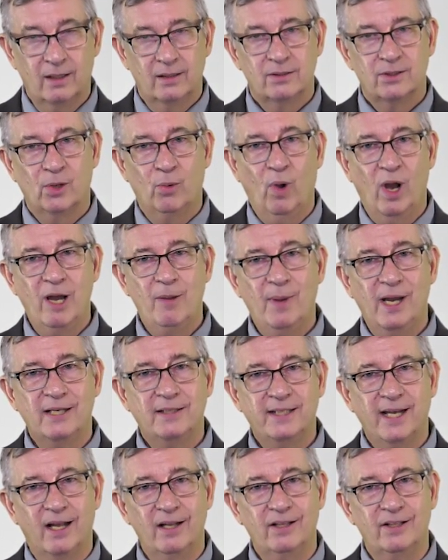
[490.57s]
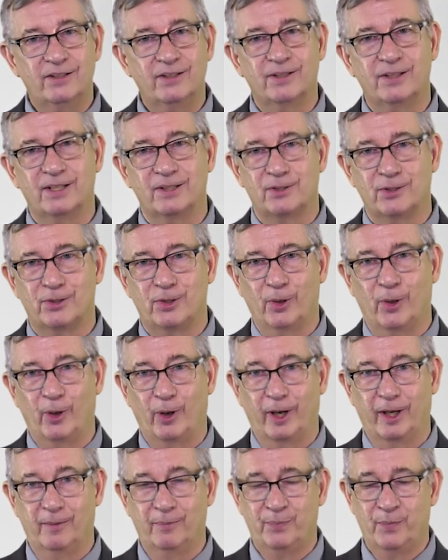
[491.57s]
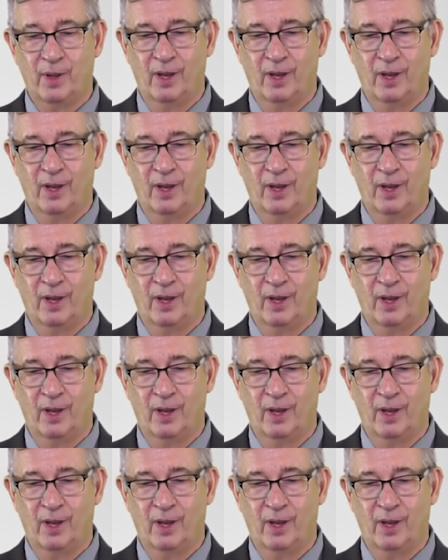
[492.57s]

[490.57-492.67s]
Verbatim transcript: So, why am I telling you this story?